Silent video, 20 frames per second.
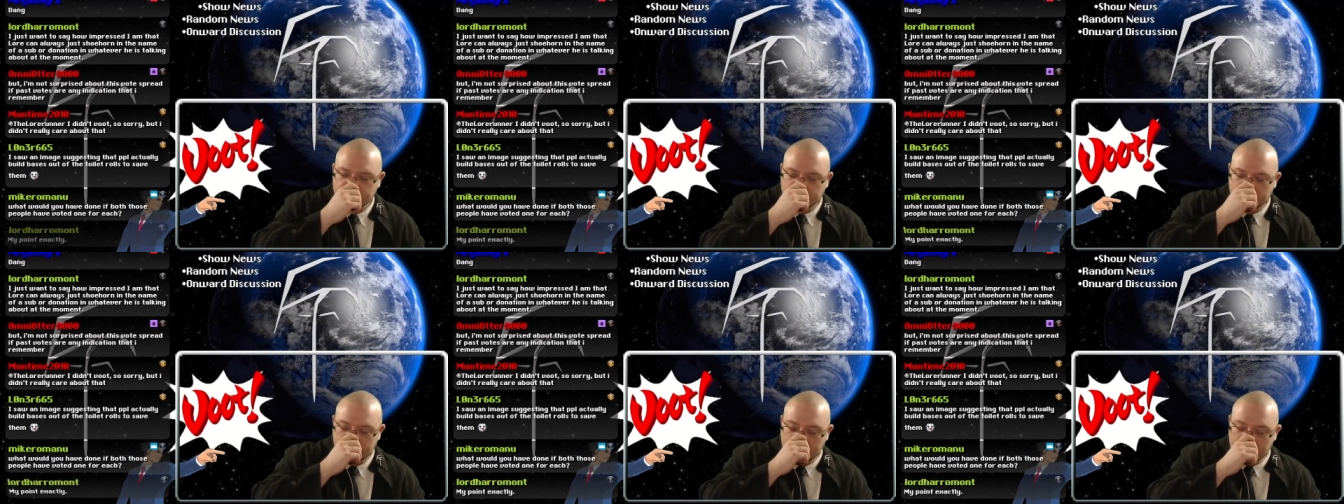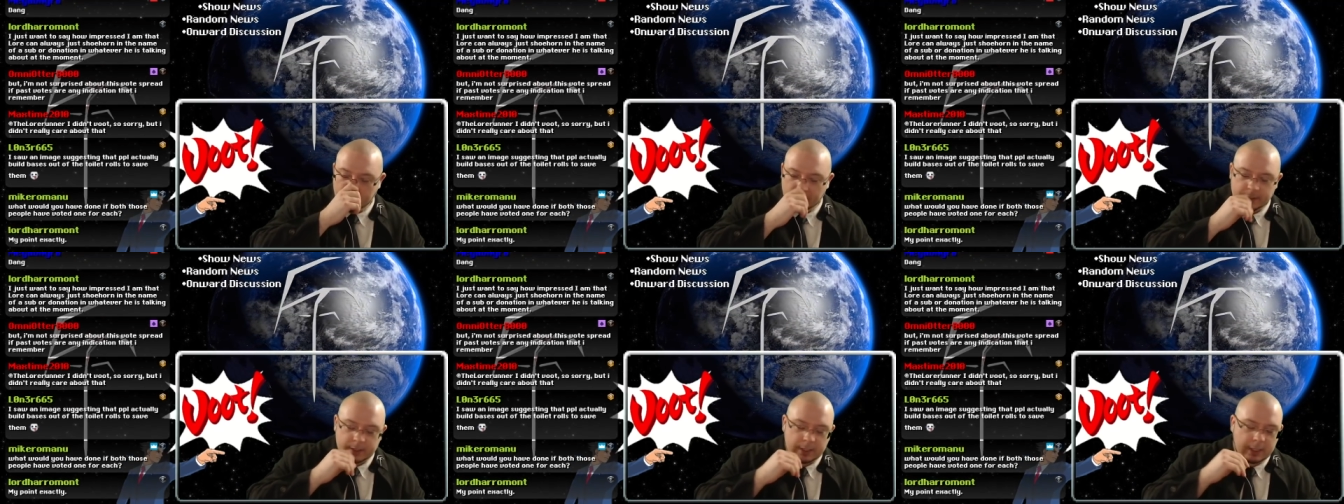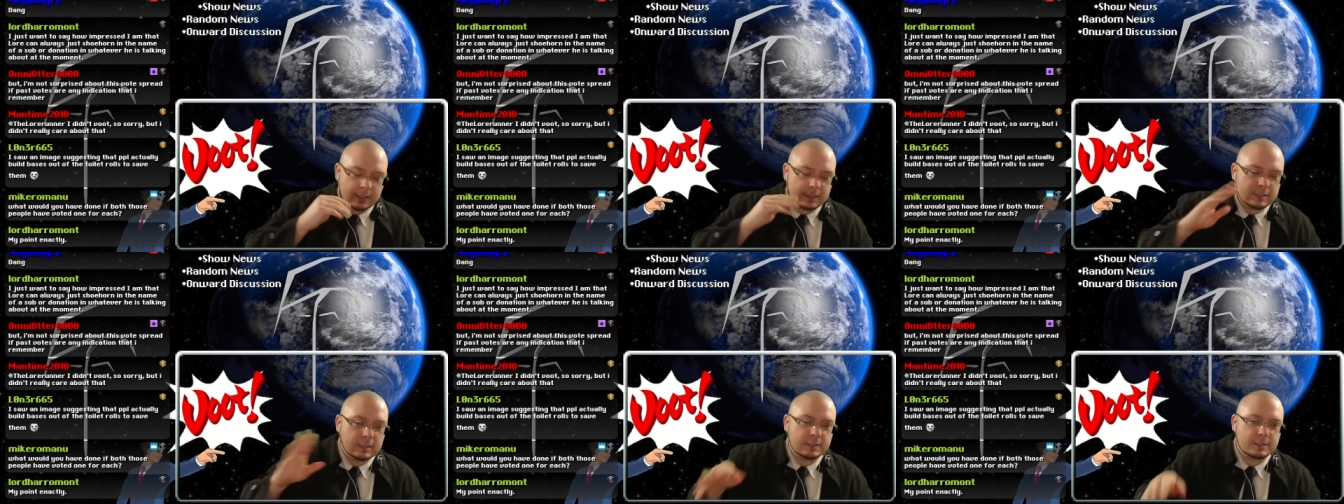But anyways, he
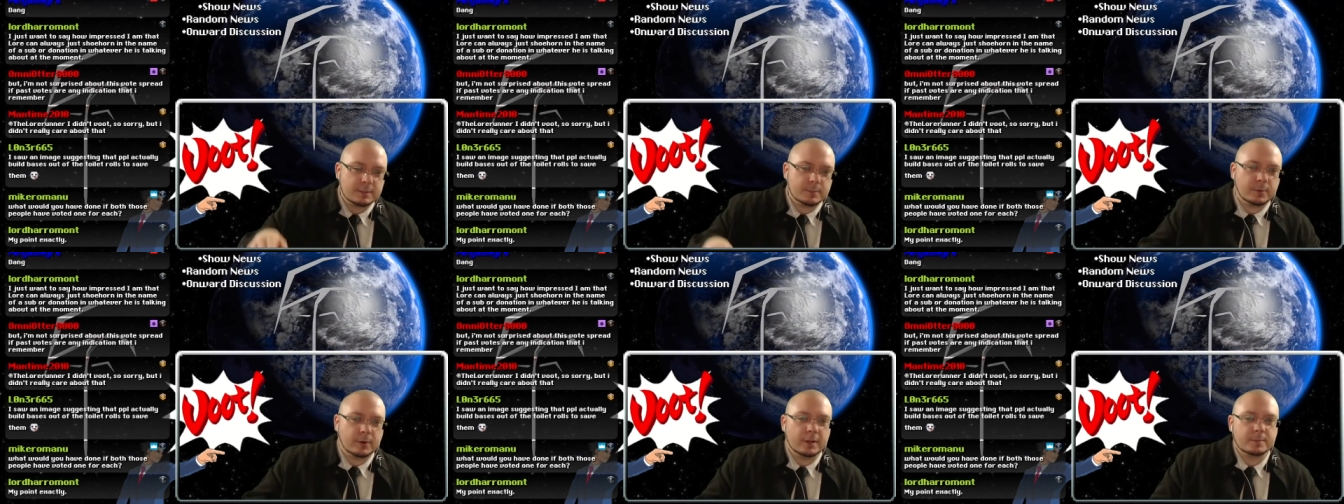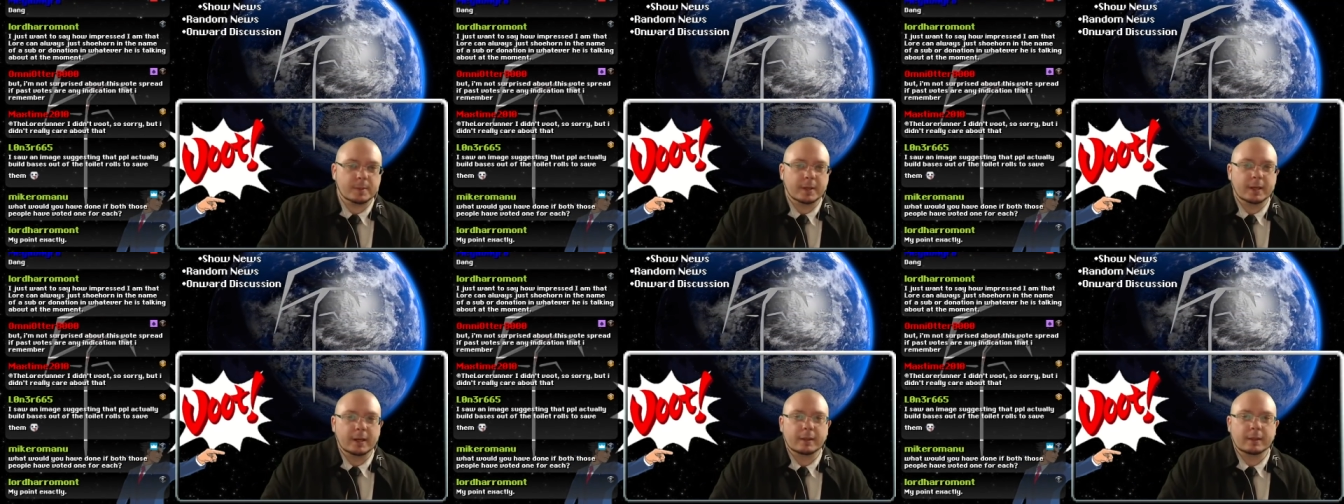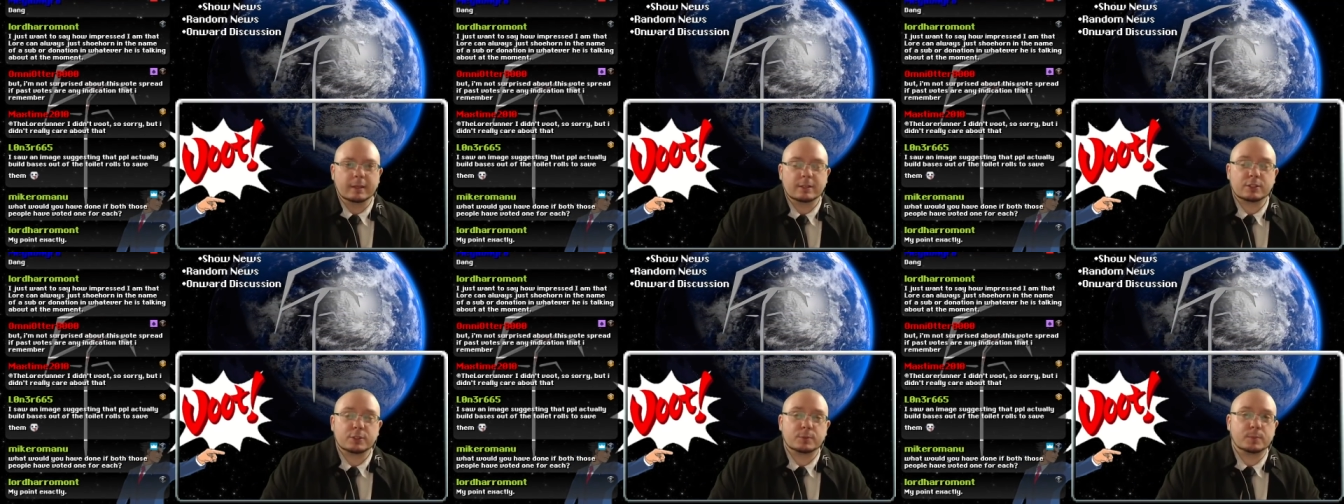doesn't get surprised by
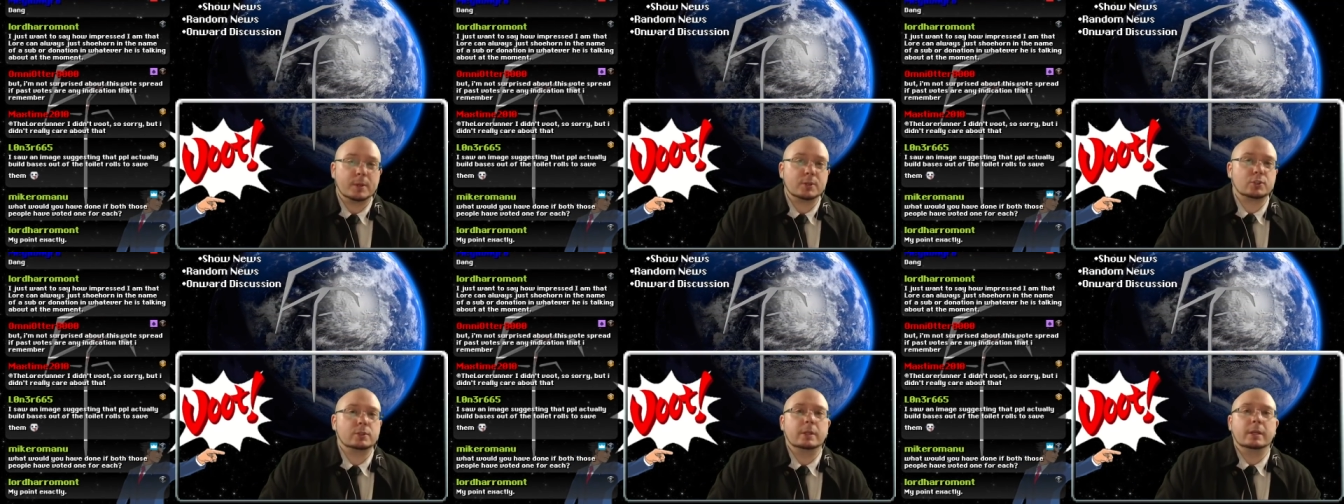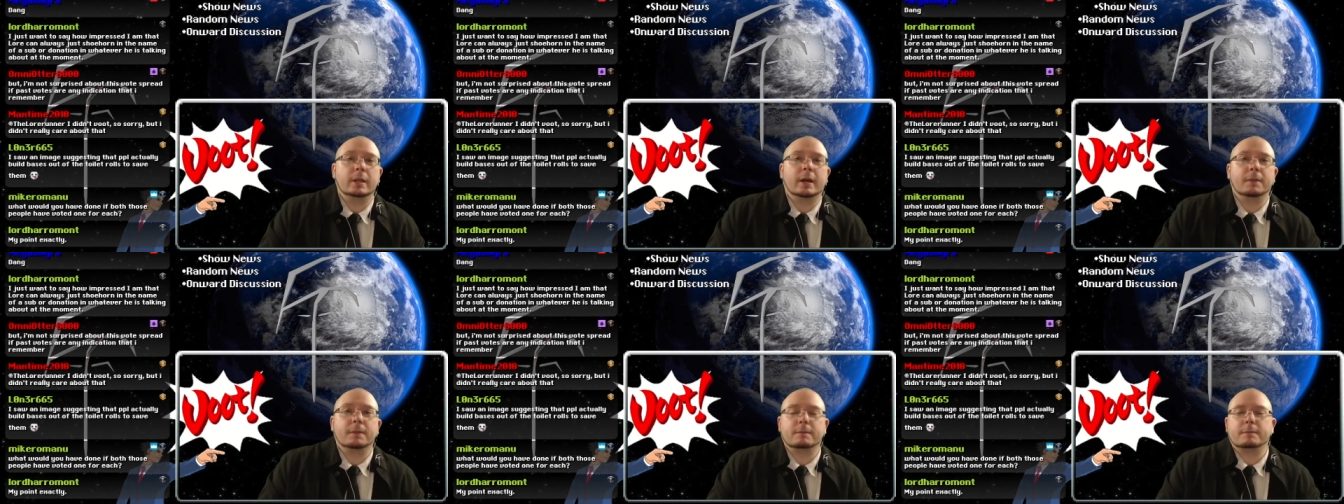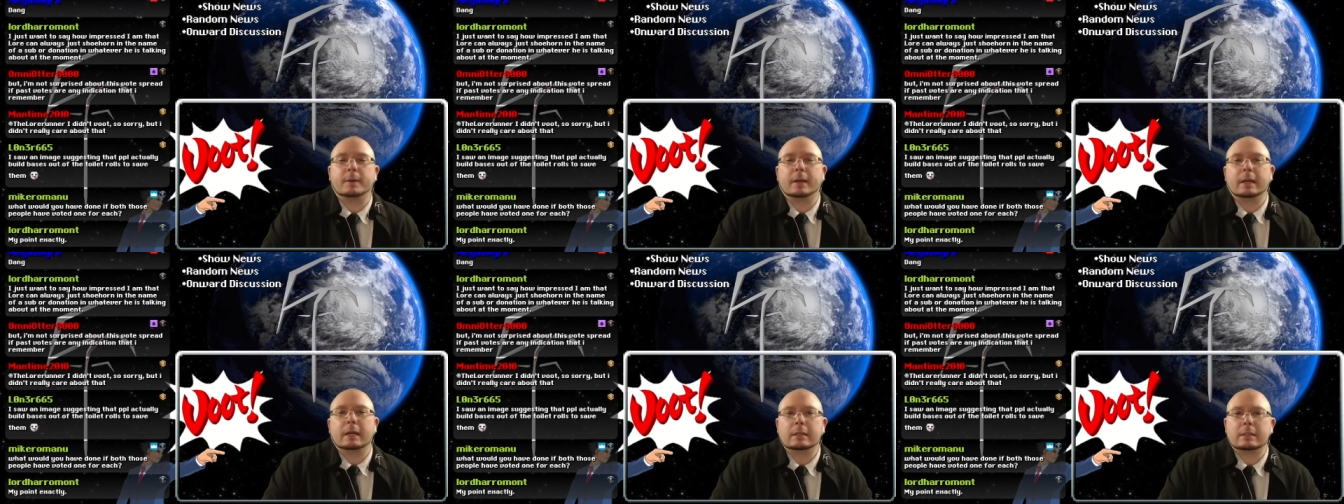anything, especially not the
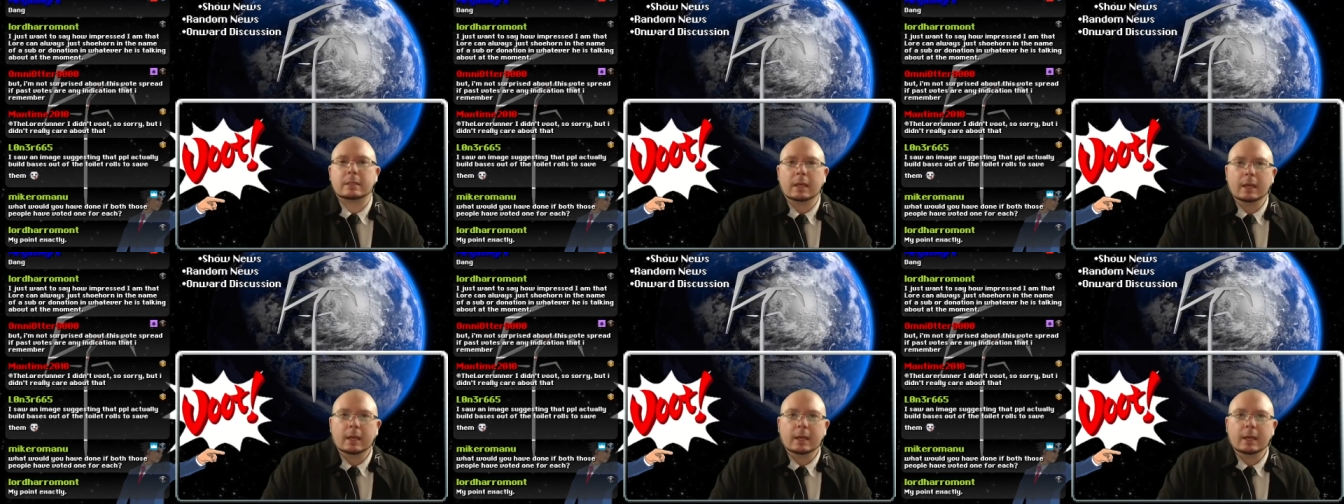fact